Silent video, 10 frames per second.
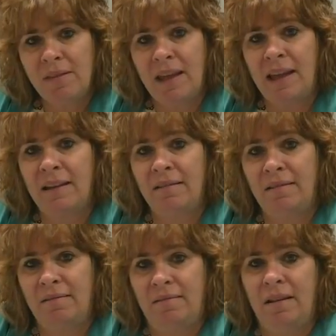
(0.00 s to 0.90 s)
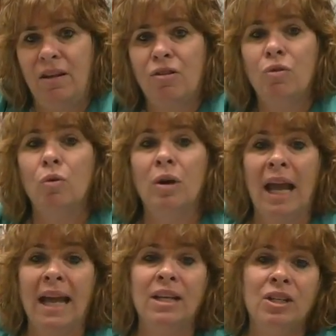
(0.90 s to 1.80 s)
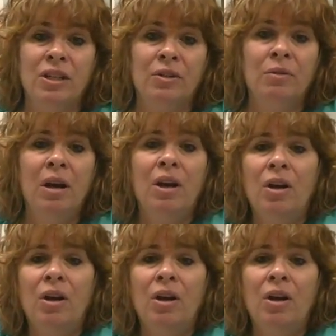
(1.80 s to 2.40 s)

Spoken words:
that a school can do.